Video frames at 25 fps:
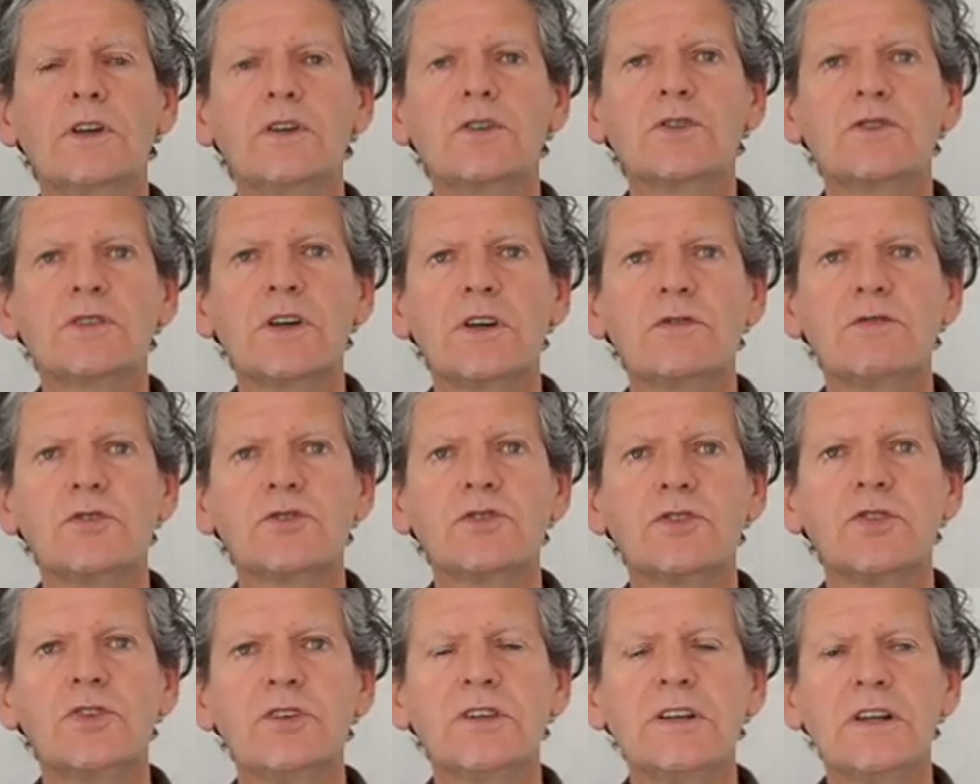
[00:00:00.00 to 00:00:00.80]

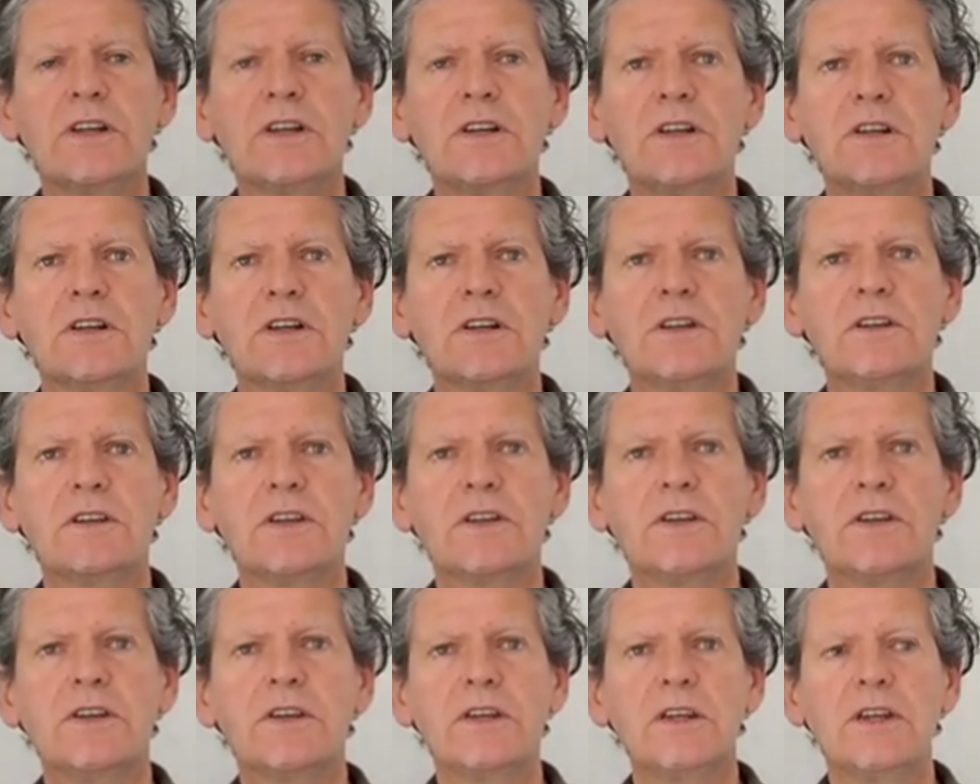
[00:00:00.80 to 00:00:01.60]
travelled around India,
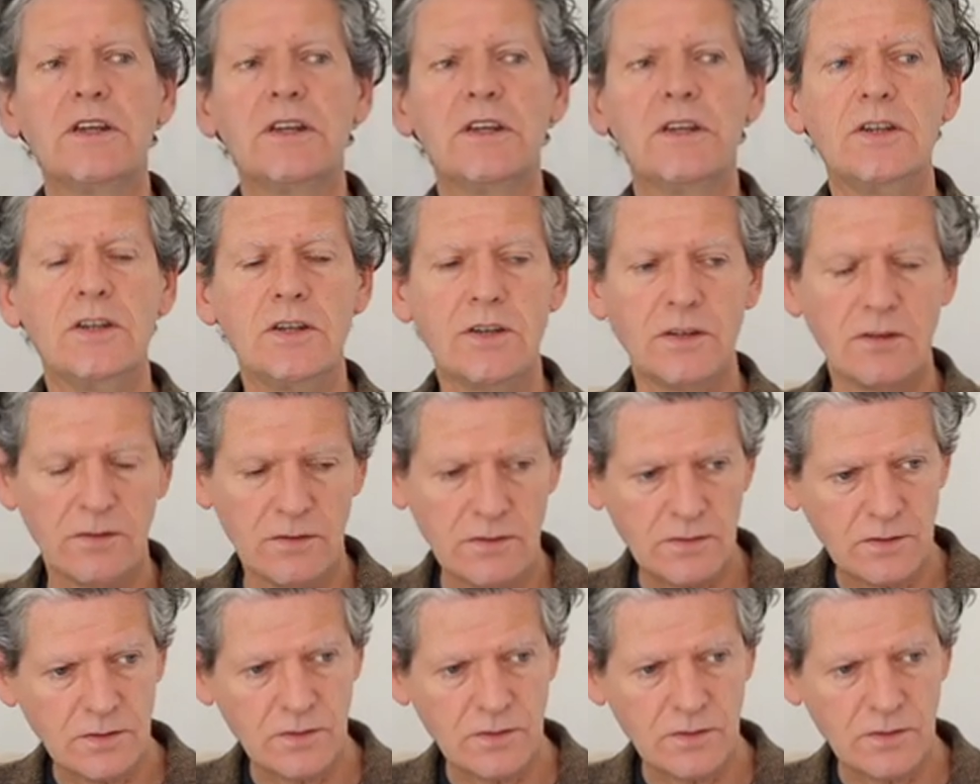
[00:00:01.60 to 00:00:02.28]
did the